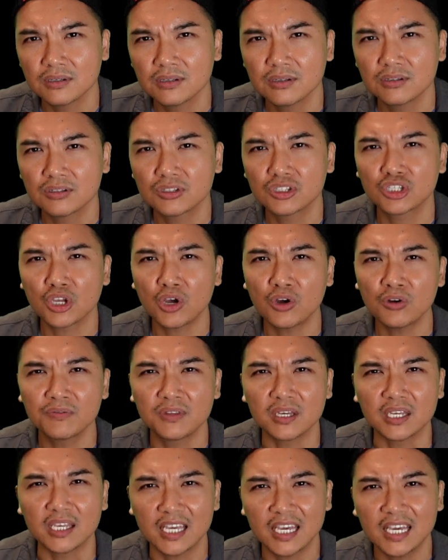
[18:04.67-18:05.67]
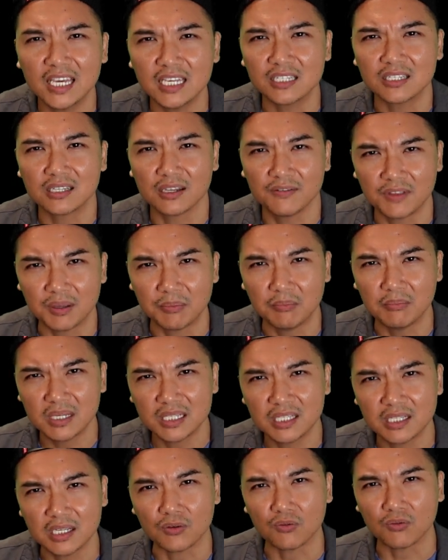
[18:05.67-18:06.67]
solve the case of the
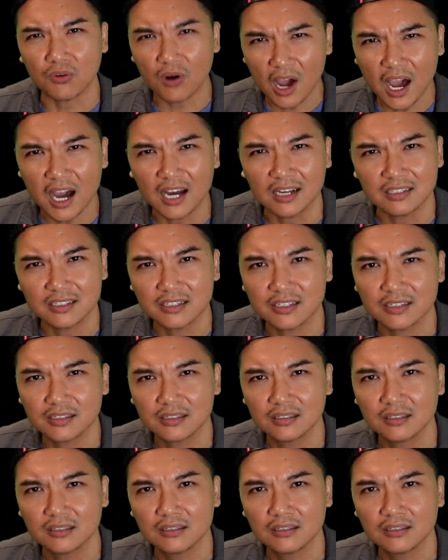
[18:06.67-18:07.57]
missing rocks?